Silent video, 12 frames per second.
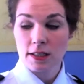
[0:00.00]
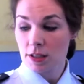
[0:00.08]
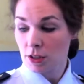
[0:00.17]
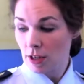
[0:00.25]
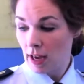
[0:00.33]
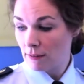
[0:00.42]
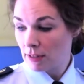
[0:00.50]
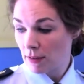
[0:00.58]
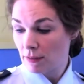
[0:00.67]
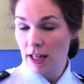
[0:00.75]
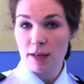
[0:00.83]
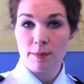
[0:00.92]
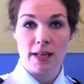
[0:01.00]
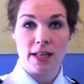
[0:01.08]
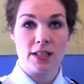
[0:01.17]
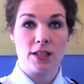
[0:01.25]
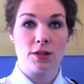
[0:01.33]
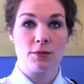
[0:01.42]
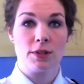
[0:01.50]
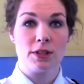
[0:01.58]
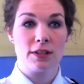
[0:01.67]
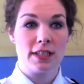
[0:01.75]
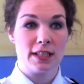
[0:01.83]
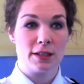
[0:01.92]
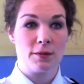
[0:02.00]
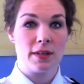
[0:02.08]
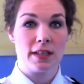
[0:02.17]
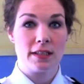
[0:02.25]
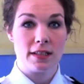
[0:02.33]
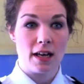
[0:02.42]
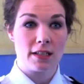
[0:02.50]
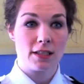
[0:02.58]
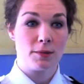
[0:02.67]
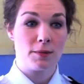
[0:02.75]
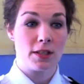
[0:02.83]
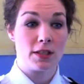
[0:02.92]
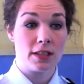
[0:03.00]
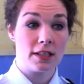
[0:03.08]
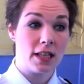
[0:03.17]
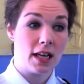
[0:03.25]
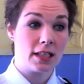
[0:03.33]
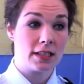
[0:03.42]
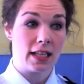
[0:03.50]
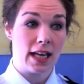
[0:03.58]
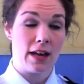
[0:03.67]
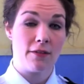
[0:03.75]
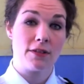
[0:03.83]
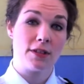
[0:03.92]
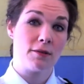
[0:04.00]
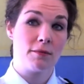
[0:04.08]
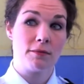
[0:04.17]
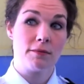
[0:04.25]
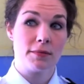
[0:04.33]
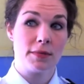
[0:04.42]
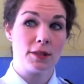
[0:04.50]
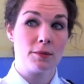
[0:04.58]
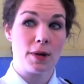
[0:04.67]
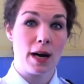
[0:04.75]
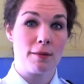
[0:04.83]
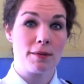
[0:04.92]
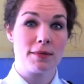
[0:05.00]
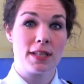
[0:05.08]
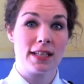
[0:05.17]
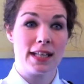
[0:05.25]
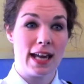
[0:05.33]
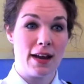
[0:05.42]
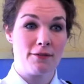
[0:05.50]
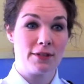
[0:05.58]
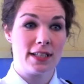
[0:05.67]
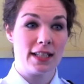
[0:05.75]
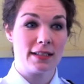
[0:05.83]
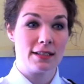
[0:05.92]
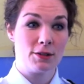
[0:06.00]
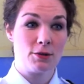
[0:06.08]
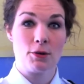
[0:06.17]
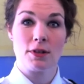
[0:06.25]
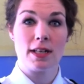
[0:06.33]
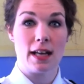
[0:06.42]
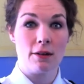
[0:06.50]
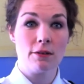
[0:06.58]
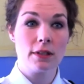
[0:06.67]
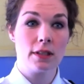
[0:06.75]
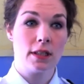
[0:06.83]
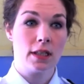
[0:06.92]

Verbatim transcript: because you have to have a lot of patience when you're dealing with dogs, especially dogs that have some little problems that they have to get sorted out.